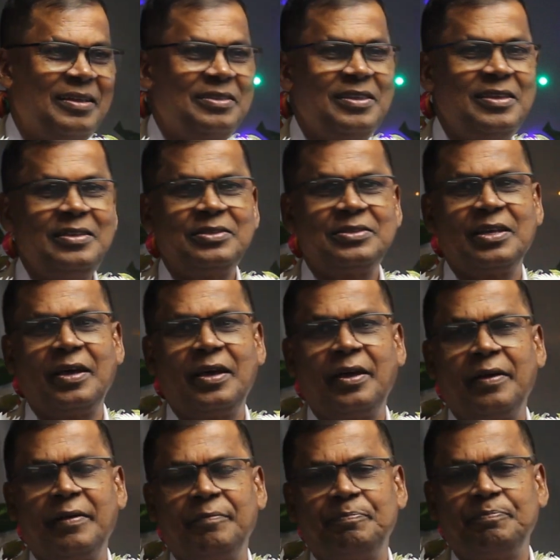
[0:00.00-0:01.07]
These
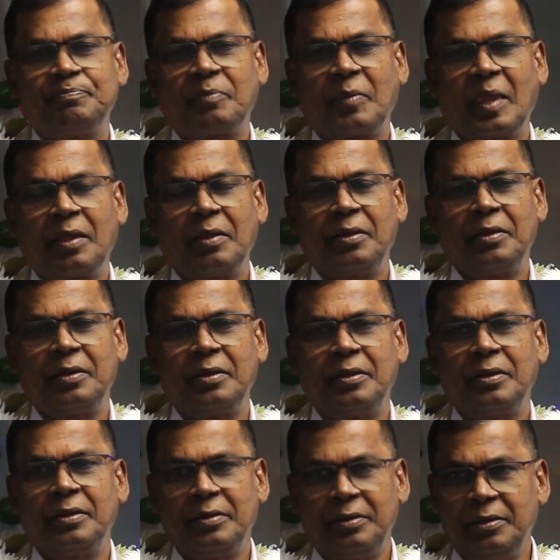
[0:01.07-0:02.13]
are
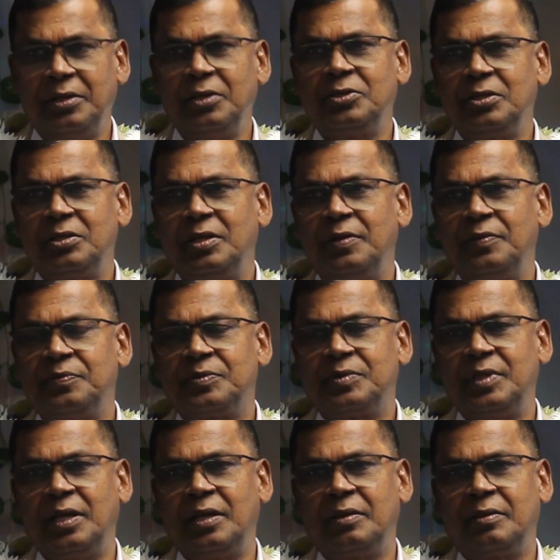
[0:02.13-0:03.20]

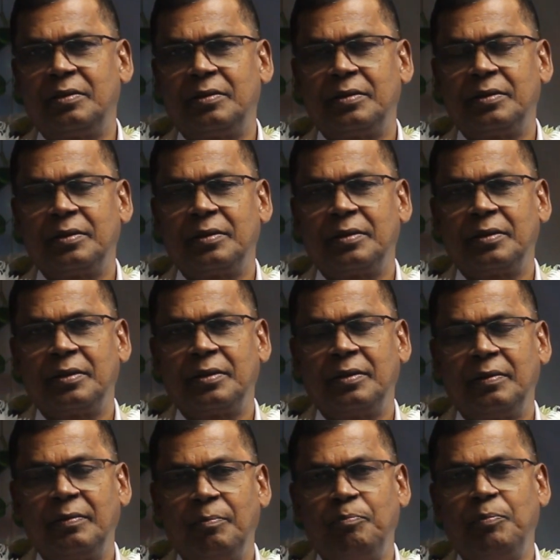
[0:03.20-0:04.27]
initiatives that
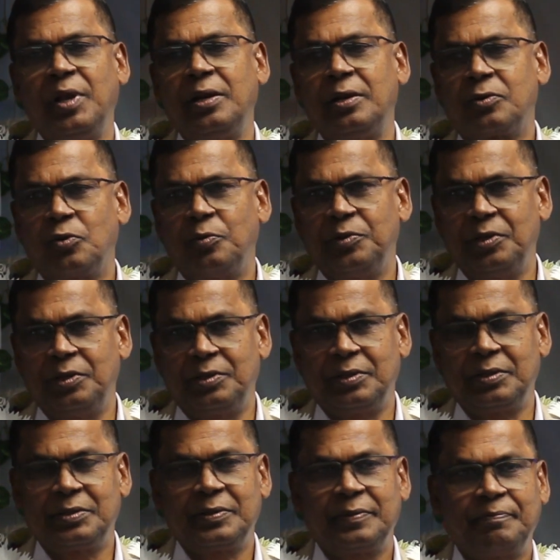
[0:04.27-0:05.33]
build
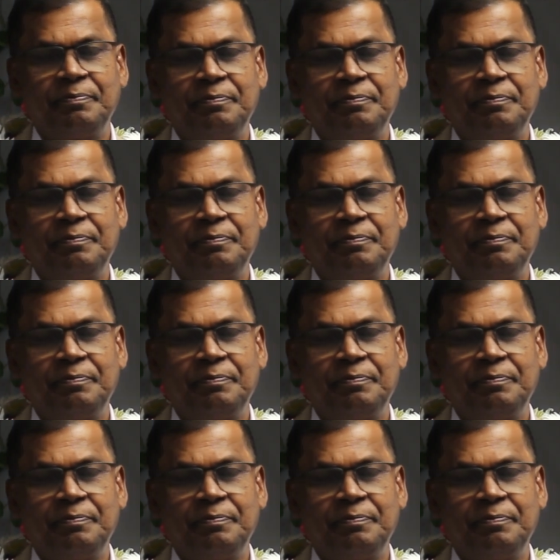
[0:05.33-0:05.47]
communities.